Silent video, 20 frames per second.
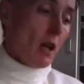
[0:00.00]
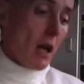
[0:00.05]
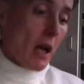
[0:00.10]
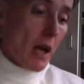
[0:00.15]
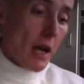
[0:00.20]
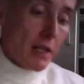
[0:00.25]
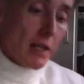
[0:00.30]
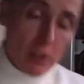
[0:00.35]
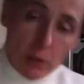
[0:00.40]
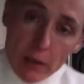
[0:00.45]

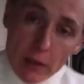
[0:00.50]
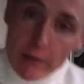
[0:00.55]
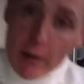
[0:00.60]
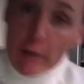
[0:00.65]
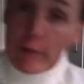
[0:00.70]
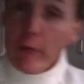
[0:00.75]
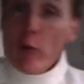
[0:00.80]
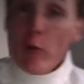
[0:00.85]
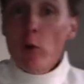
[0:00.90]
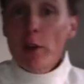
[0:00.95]
until they've
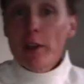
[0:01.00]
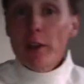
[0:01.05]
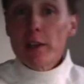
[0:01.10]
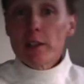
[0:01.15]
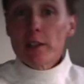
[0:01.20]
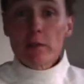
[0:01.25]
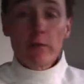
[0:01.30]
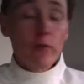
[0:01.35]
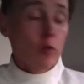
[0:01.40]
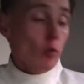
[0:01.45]
done 4
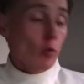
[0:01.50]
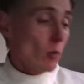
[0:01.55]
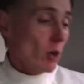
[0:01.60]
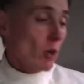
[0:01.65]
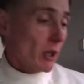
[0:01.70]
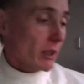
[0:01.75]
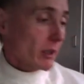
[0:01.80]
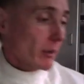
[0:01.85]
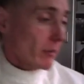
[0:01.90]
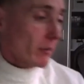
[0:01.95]
years of
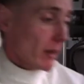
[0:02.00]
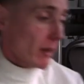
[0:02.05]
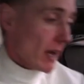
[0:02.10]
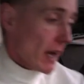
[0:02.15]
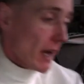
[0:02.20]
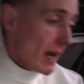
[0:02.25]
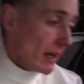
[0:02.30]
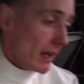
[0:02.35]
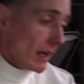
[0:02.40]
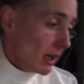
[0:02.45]
footwork.
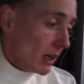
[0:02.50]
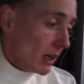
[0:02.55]
And